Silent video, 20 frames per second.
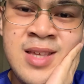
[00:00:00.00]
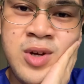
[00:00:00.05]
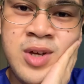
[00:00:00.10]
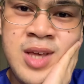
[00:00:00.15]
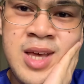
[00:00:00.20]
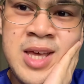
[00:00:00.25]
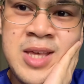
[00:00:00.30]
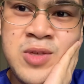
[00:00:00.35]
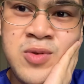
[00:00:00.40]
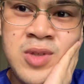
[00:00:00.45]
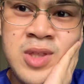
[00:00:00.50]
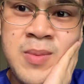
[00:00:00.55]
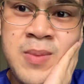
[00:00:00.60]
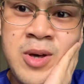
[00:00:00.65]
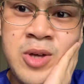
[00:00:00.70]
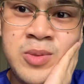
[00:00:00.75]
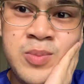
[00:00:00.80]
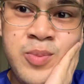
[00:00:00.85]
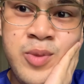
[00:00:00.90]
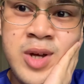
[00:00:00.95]
Our case was
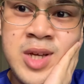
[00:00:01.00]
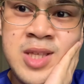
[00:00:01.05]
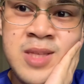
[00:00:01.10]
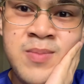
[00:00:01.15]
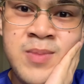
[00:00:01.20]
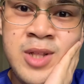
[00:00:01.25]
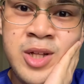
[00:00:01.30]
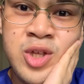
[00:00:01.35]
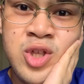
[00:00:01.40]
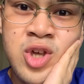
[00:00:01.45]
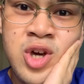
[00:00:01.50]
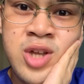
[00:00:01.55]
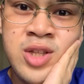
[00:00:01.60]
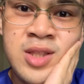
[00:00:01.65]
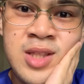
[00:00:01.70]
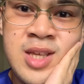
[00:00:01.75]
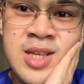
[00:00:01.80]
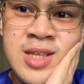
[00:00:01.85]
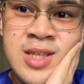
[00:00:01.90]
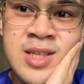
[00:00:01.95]
about breast milk
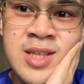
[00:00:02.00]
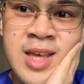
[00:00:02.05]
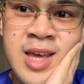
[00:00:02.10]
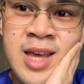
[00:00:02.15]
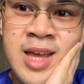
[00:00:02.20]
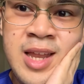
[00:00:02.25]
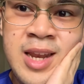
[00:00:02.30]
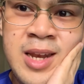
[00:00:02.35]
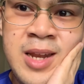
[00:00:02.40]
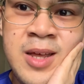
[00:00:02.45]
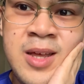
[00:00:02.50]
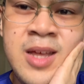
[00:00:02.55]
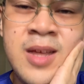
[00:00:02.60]
jaundice, and